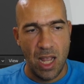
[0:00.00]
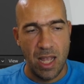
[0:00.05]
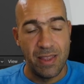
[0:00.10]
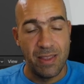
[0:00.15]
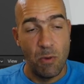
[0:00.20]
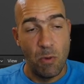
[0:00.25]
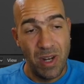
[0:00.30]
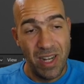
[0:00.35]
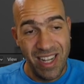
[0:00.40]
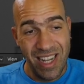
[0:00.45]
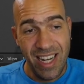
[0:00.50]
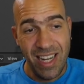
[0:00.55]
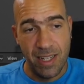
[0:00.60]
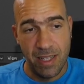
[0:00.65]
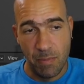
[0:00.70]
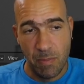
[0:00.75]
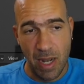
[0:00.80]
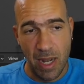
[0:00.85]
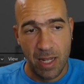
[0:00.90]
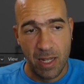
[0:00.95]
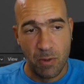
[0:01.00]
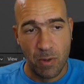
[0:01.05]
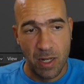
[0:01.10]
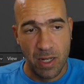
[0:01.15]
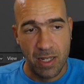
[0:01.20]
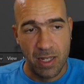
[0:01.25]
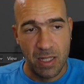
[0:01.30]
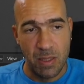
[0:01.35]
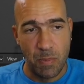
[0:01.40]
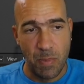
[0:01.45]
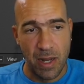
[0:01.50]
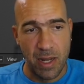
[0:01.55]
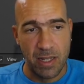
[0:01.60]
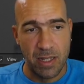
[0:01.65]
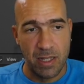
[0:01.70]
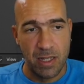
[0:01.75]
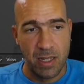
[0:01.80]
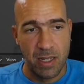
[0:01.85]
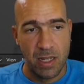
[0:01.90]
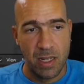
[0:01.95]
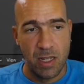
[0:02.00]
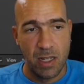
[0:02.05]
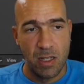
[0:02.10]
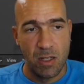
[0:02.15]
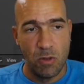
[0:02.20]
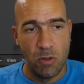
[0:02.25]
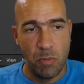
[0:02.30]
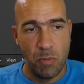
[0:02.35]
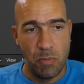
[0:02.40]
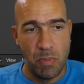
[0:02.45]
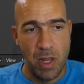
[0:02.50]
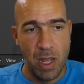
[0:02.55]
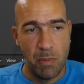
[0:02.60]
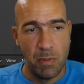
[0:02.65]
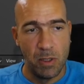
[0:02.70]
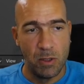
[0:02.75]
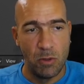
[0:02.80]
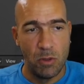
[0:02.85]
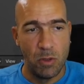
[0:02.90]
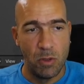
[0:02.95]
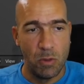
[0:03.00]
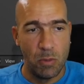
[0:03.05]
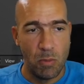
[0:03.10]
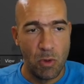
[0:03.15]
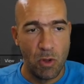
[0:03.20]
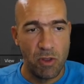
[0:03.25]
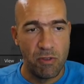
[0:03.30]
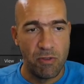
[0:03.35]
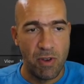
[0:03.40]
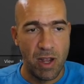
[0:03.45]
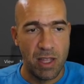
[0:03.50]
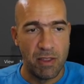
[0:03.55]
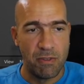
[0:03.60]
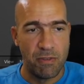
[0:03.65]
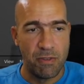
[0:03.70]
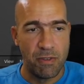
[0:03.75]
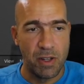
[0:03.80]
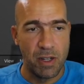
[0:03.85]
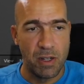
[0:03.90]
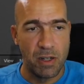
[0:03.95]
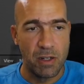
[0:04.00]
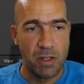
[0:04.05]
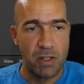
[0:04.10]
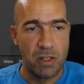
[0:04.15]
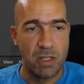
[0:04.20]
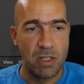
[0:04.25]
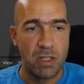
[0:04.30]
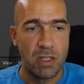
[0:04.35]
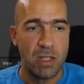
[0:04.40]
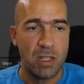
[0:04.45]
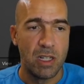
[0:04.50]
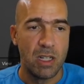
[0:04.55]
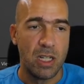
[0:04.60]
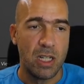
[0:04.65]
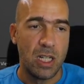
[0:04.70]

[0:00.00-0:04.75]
and we need it, by the way, this space, to be able to modify the fingers